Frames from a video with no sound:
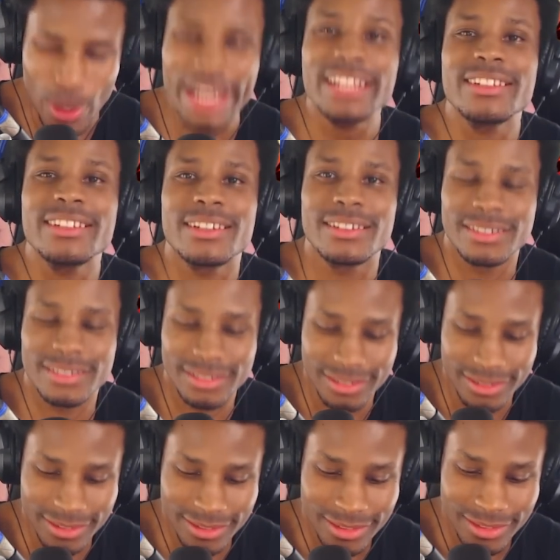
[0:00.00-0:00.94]
What?
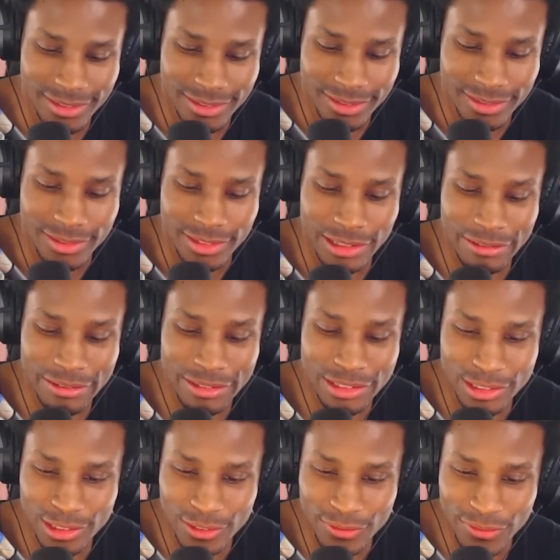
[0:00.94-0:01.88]
What
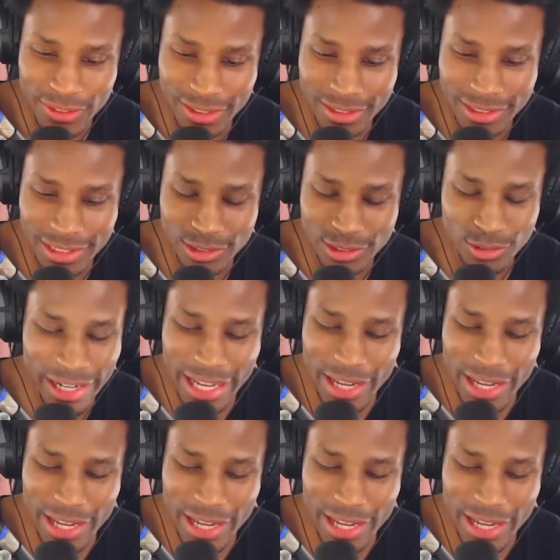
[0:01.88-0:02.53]
would you do for a Klondike?